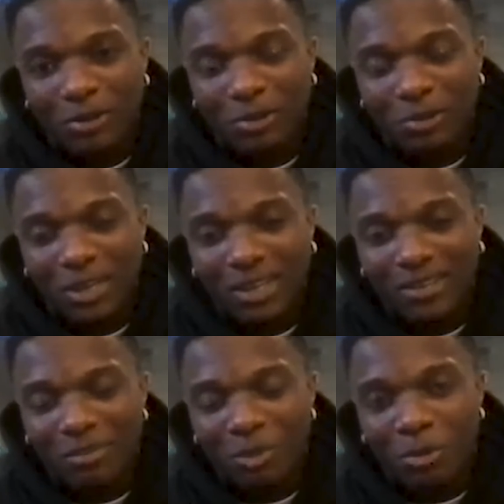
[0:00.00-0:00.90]
to make
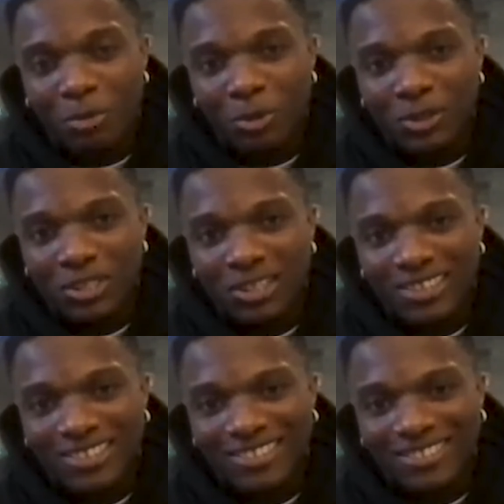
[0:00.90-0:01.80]
more music
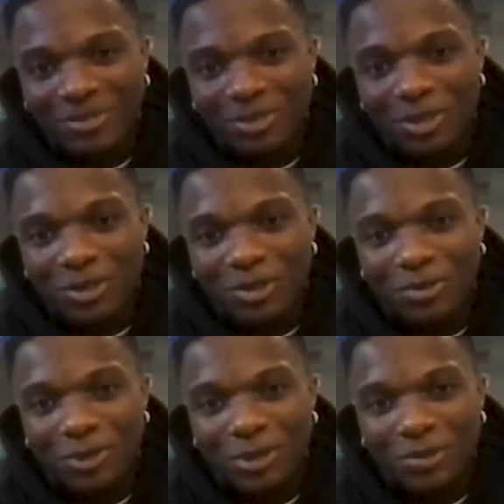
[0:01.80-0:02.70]
with
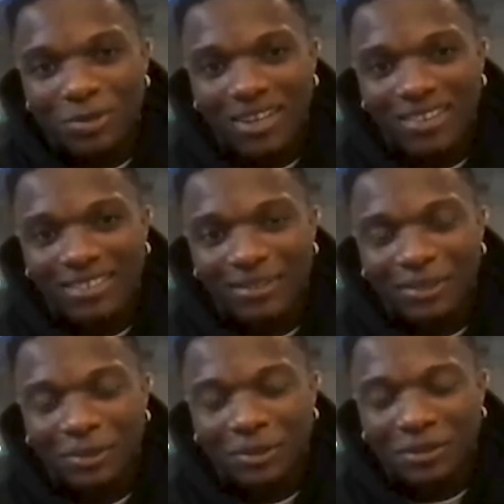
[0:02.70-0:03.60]
you, Bossman. You know,